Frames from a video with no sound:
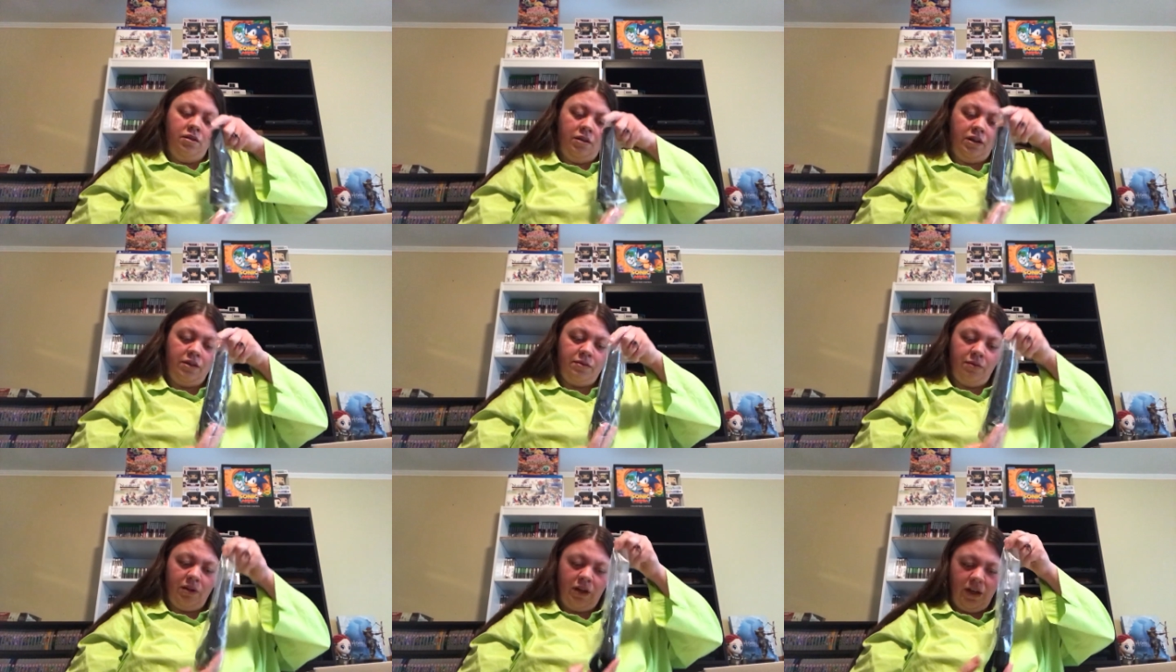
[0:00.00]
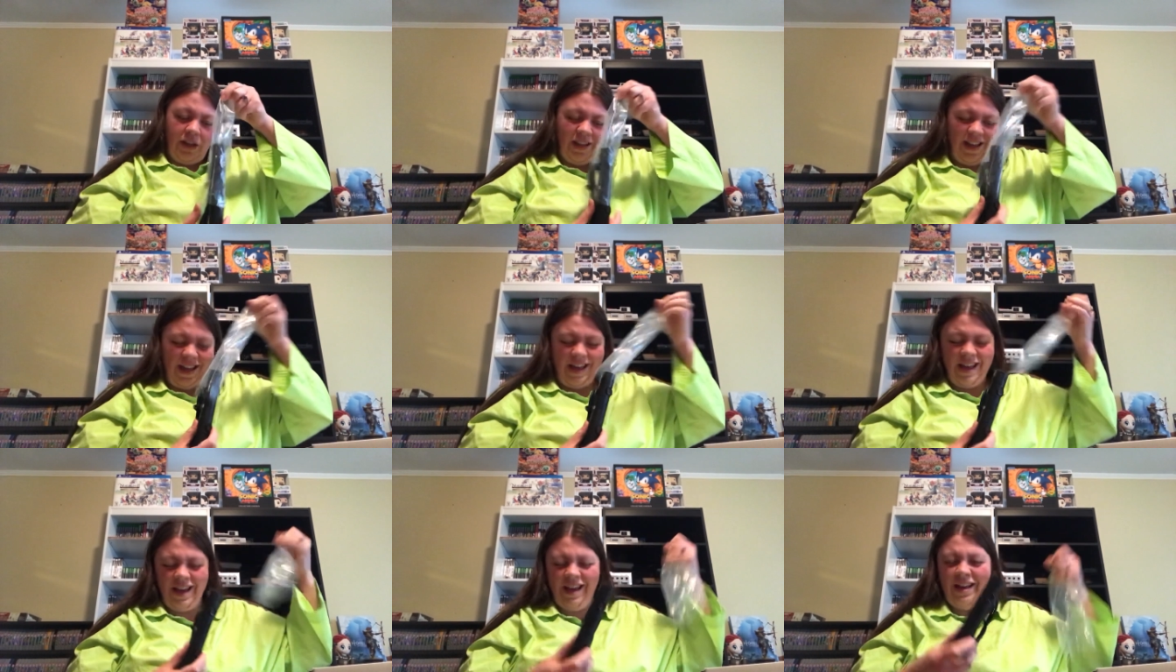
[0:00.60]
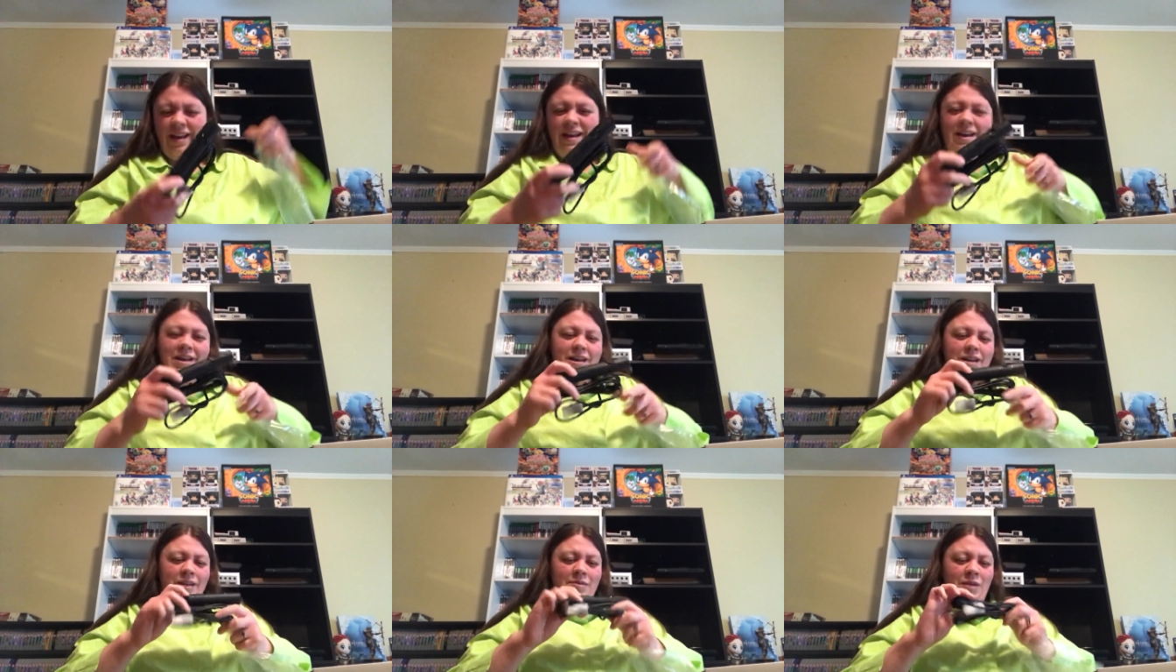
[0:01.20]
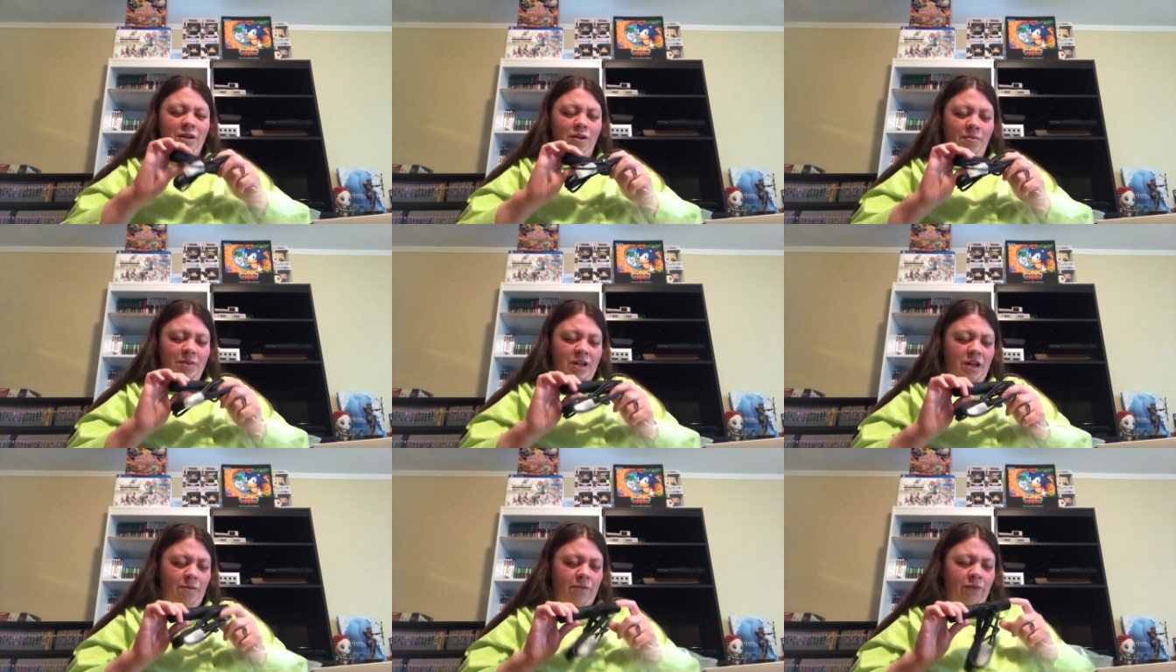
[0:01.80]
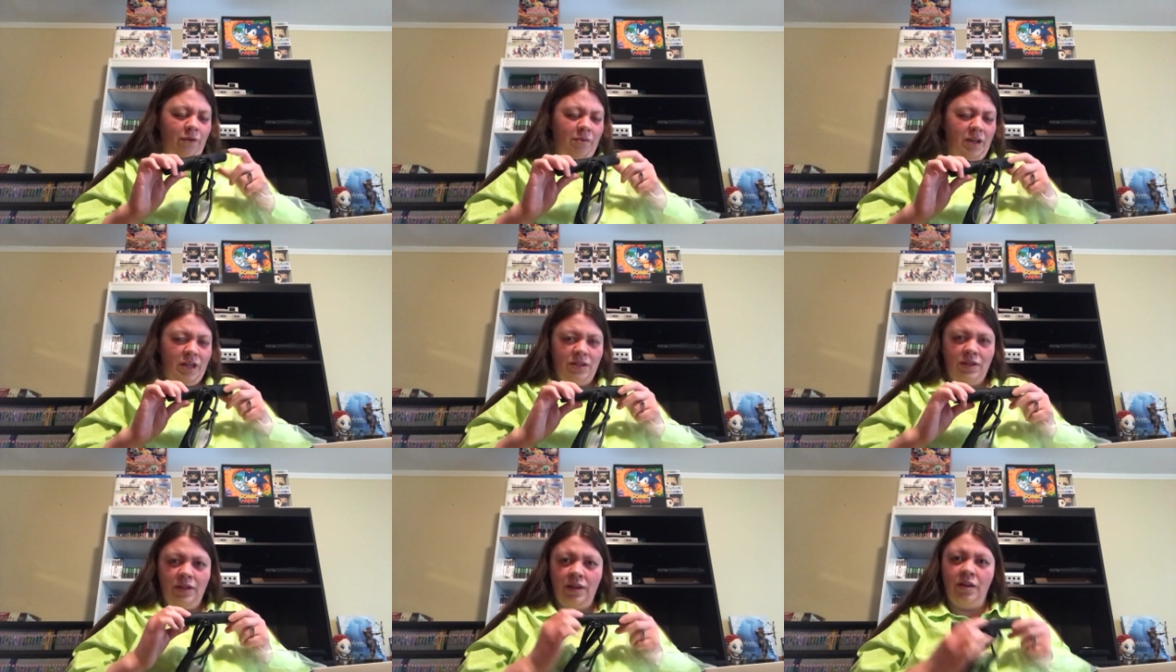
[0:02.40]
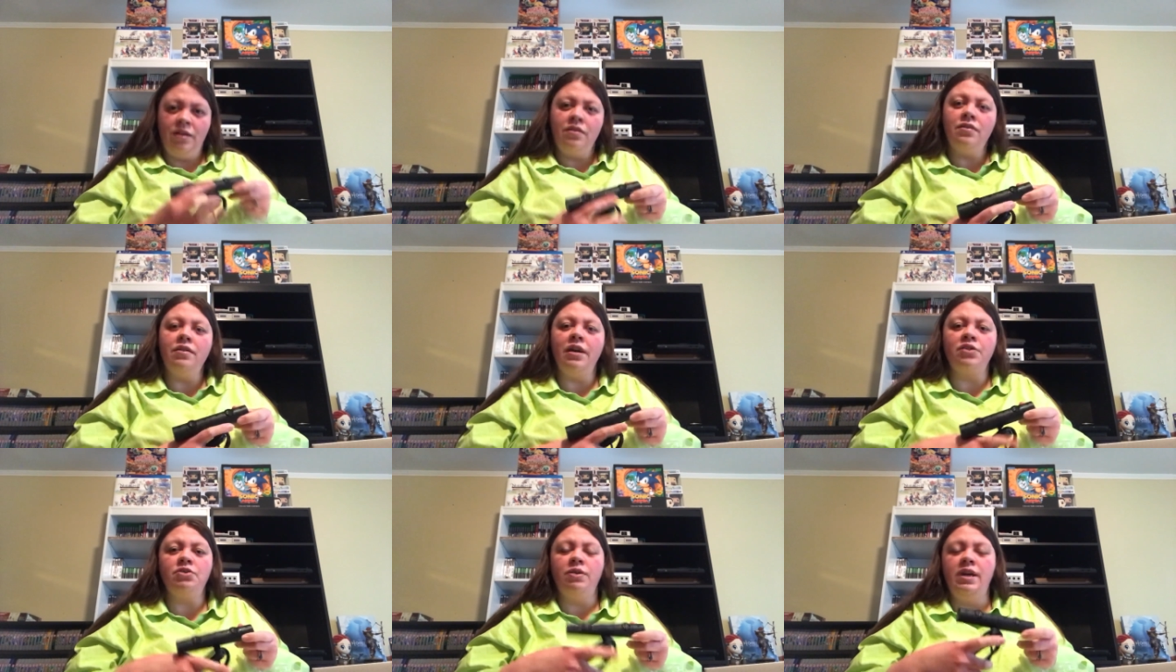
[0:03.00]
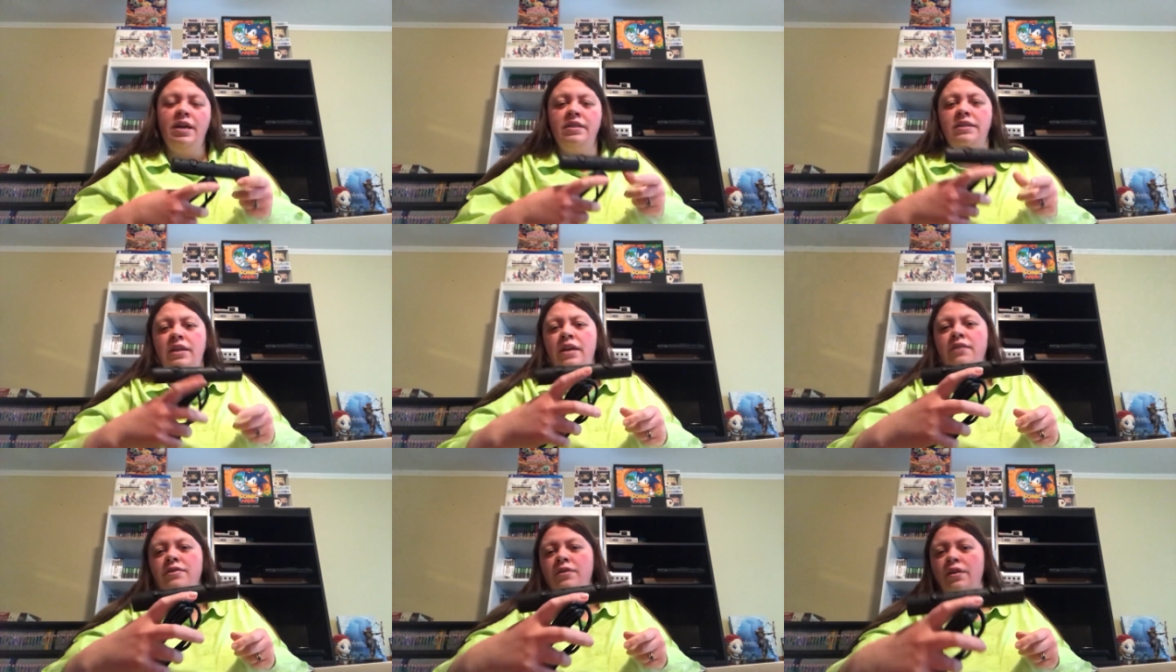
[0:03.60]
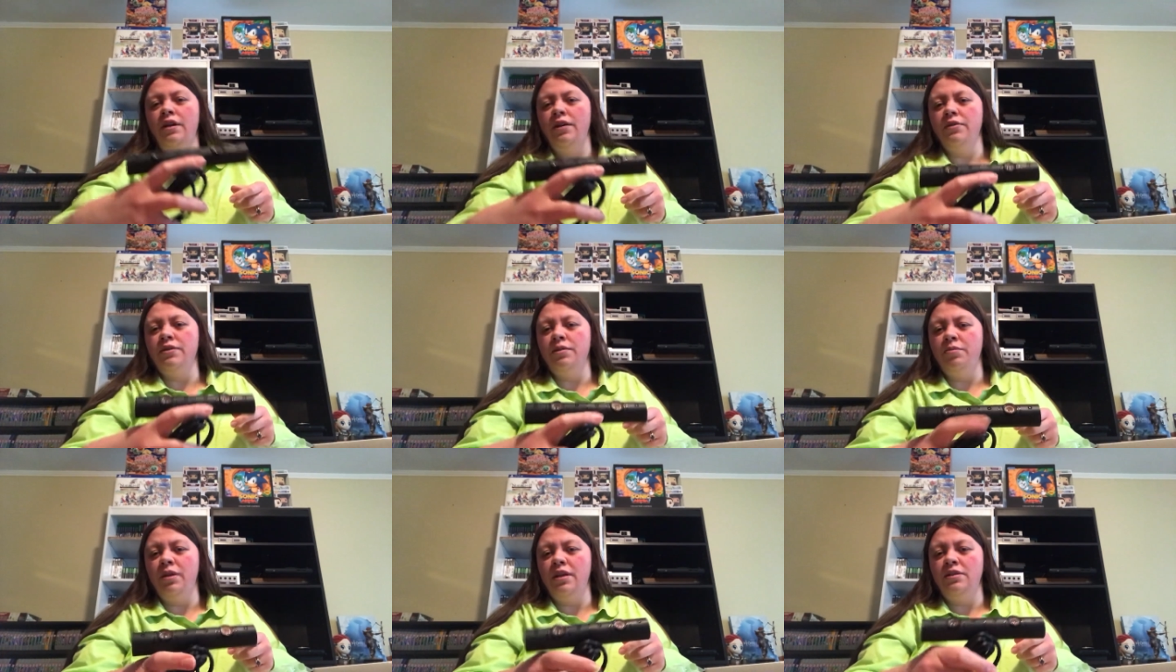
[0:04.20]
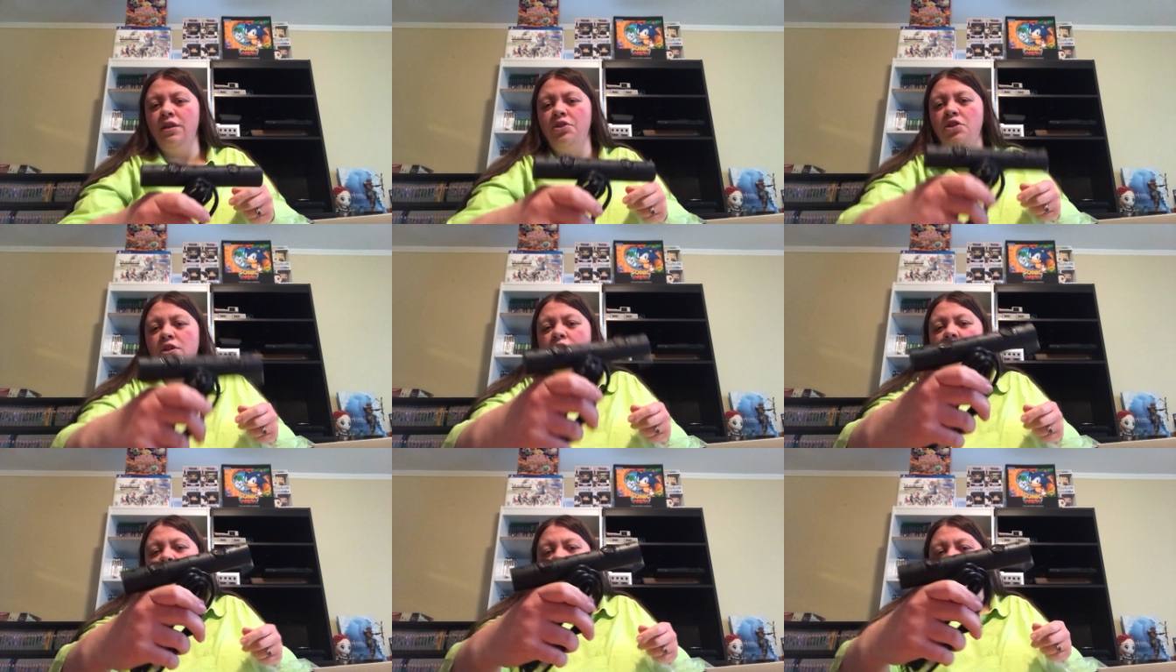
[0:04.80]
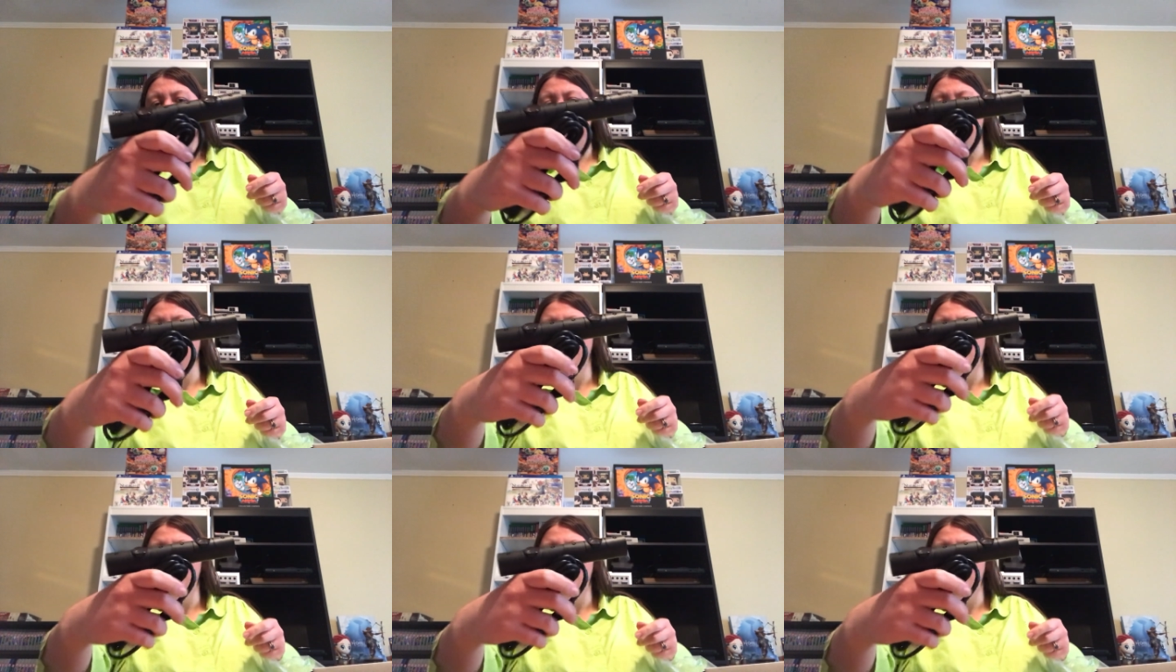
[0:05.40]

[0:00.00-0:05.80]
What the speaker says: I guess we're gonna be a little bit here before we get to the actual headset. So here's the PlayStation camera.